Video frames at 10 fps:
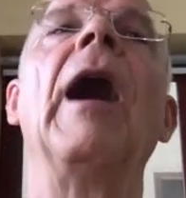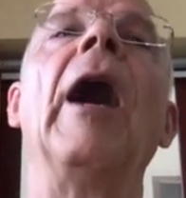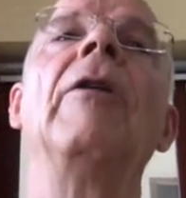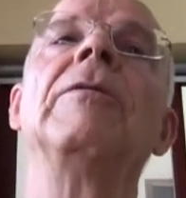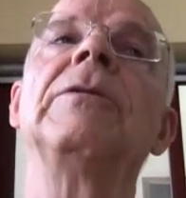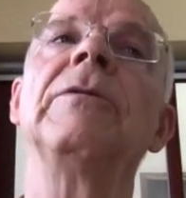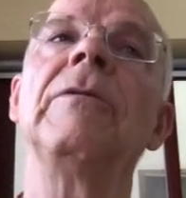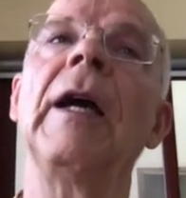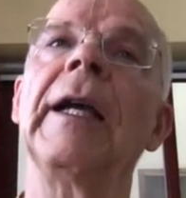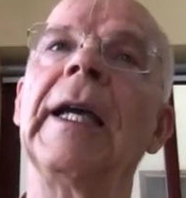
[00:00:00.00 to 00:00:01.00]
So
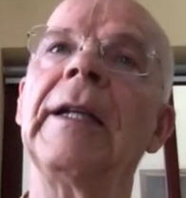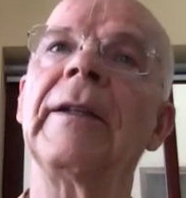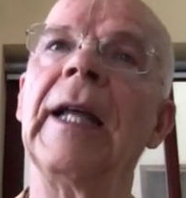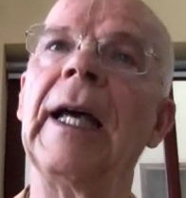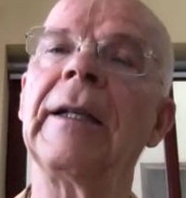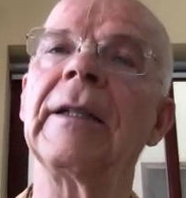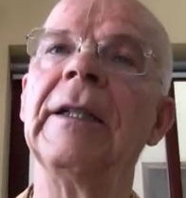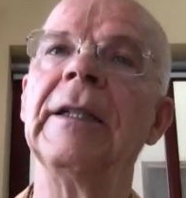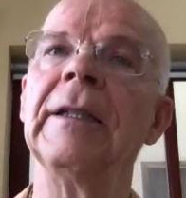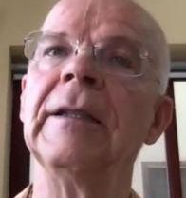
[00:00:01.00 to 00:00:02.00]
how to get
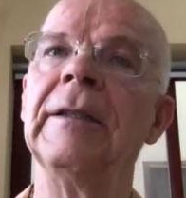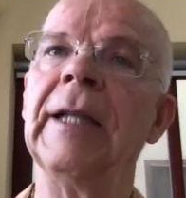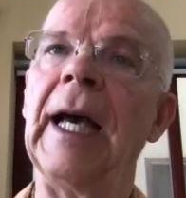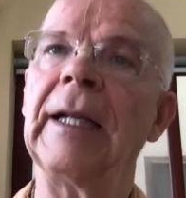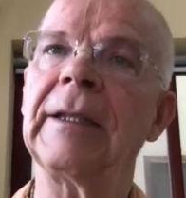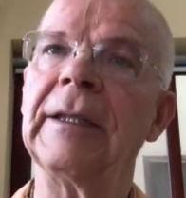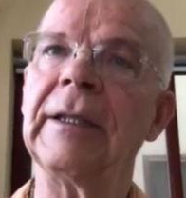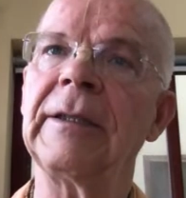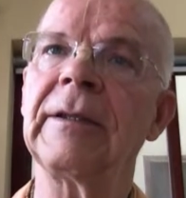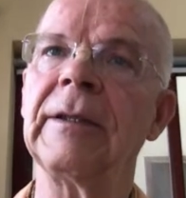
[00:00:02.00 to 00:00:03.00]
that?
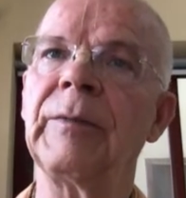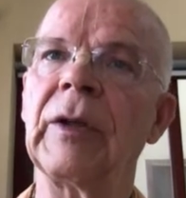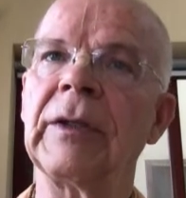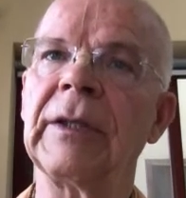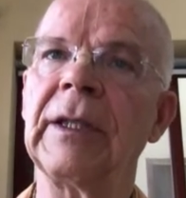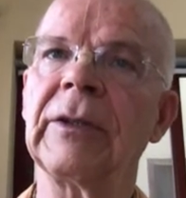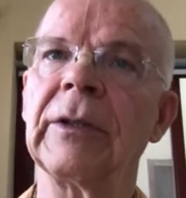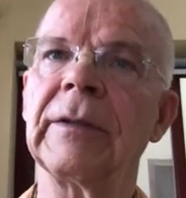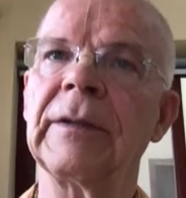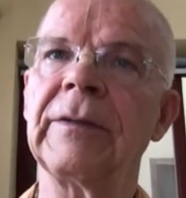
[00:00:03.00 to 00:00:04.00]
That is the
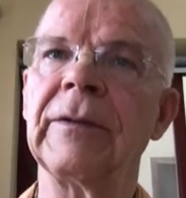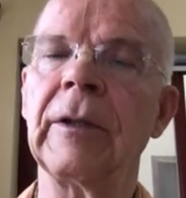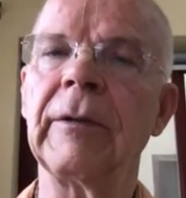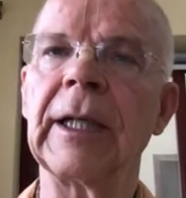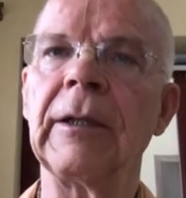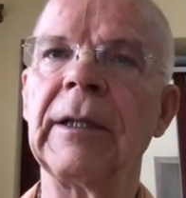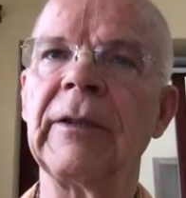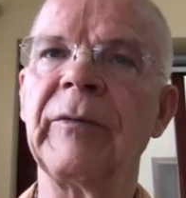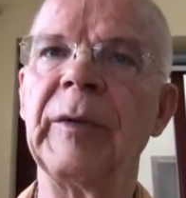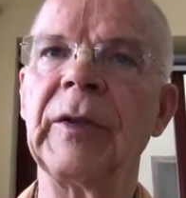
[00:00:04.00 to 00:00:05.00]
process of the 4
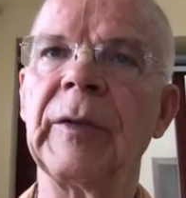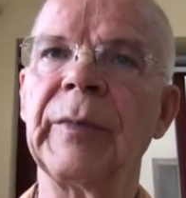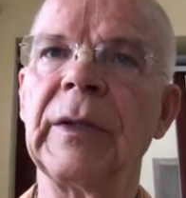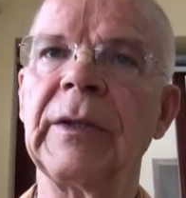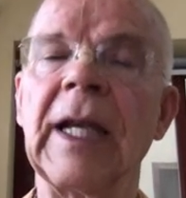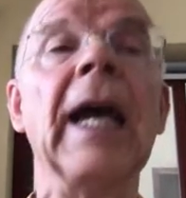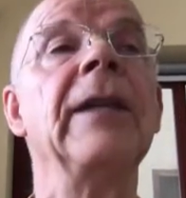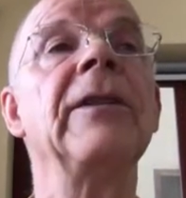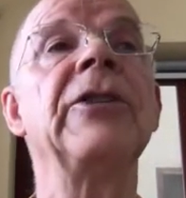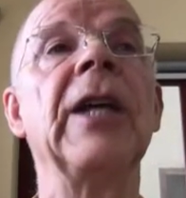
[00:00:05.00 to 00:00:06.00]
regulative
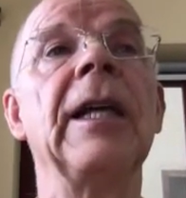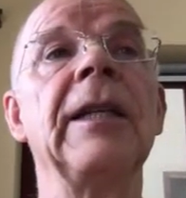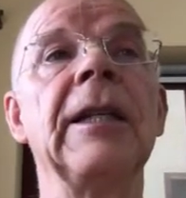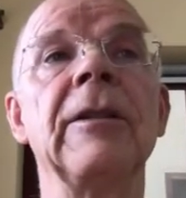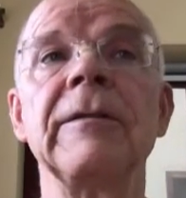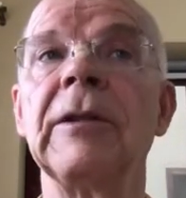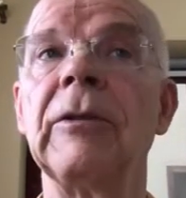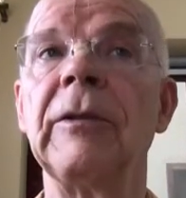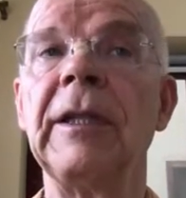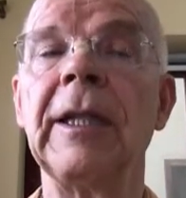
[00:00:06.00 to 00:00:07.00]
principles and the chanting
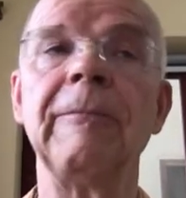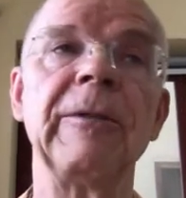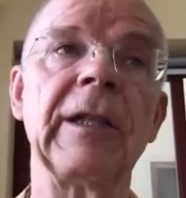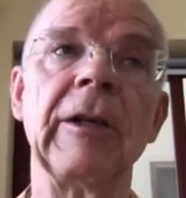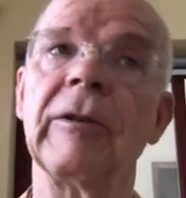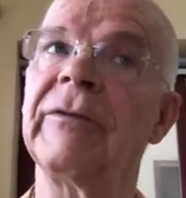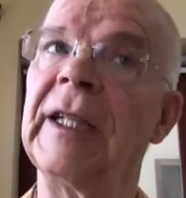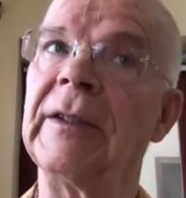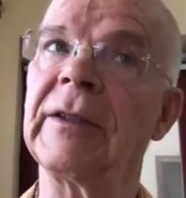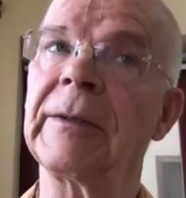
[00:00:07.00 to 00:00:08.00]
of the holy name
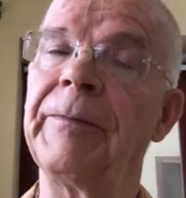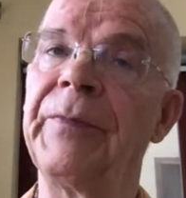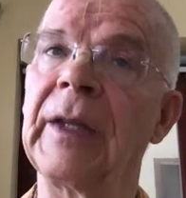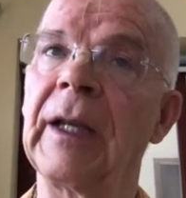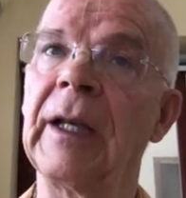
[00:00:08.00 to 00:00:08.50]
without offense.